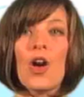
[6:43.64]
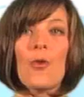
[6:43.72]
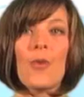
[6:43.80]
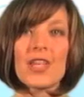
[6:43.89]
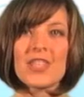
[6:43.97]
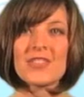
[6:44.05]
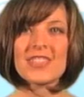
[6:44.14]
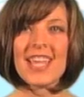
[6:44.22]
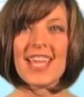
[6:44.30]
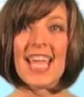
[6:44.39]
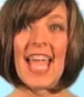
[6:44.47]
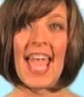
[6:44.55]
While you
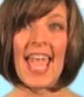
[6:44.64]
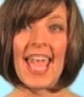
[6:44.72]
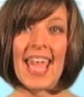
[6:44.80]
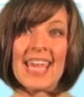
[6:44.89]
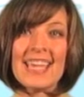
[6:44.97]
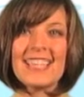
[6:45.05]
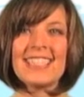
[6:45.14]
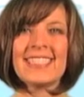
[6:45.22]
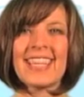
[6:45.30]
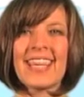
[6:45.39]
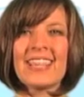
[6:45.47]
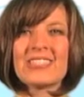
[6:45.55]
say a in
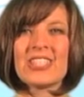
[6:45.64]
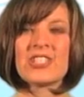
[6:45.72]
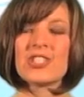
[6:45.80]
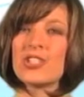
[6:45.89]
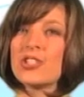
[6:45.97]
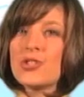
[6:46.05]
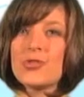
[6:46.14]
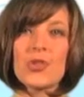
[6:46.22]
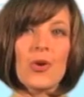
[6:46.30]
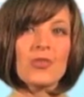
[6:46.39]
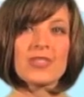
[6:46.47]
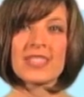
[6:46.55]
English, you
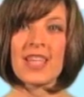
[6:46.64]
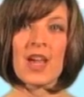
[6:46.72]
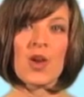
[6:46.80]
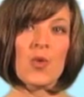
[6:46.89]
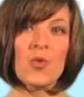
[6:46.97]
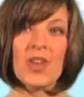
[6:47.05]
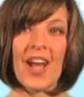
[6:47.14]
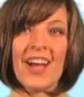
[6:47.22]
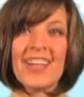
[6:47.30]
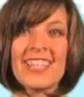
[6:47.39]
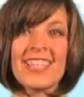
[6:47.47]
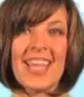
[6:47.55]
don't say
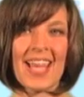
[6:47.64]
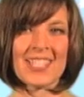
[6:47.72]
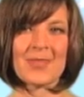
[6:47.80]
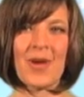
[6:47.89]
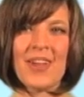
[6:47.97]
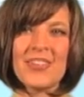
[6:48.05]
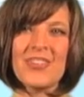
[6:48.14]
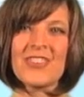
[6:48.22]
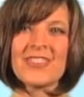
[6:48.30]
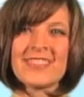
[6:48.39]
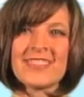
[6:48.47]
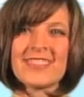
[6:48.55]
una in
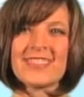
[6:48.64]
español.